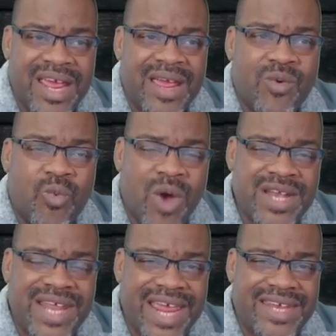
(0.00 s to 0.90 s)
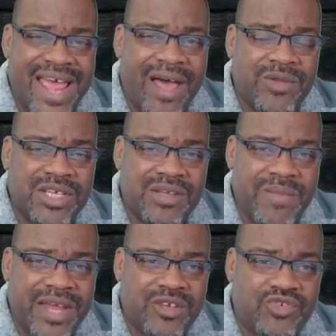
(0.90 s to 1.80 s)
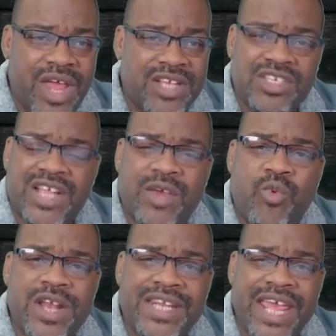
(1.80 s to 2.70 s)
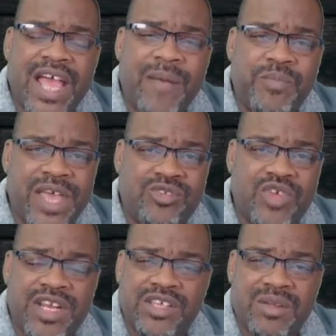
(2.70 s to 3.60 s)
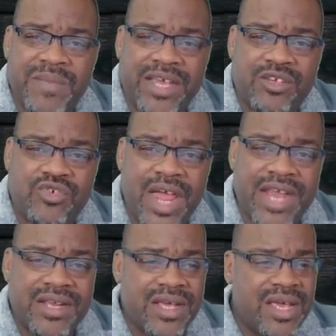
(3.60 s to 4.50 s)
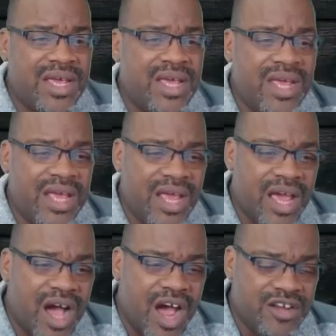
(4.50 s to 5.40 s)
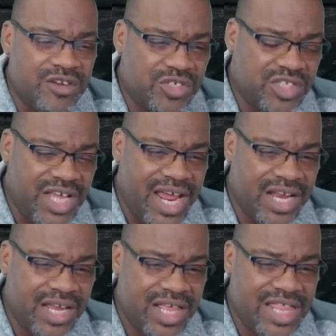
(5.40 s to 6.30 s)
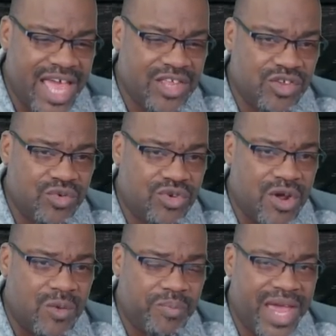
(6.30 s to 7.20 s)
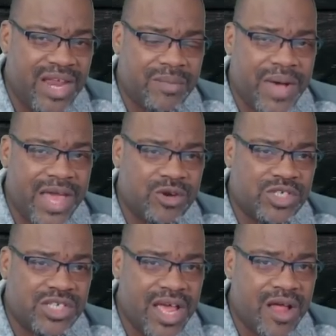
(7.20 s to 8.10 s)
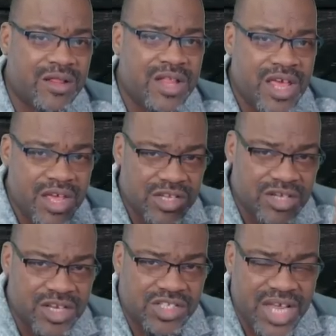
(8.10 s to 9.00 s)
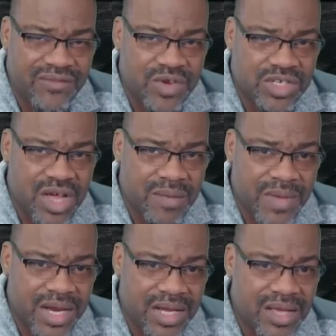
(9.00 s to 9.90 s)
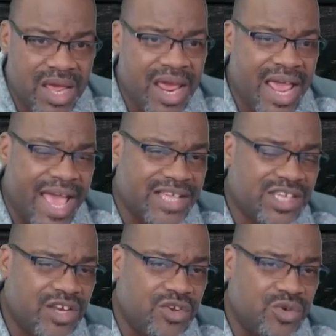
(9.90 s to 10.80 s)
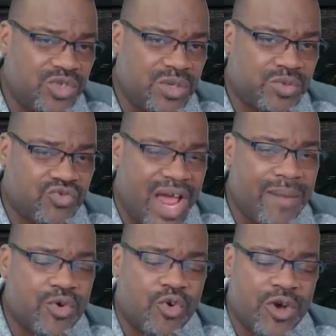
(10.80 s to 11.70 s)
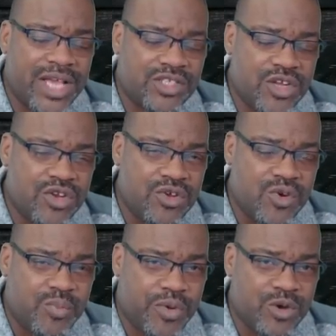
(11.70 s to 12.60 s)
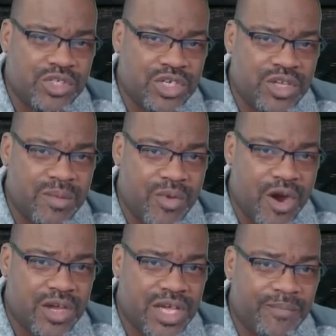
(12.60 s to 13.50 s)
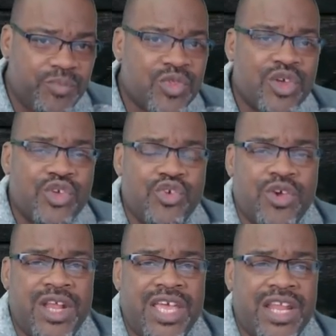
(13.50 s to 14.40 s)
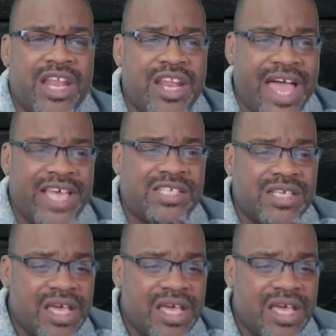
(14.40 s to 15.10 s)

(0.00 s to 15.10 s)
One day down doesn't make a trend, just like one day up yesterday doesn't make a trend. Understanding that you don't panic buy or sell is going to save you a ton of money. As a new subscriber or as a new person in the market, you're going to get a nice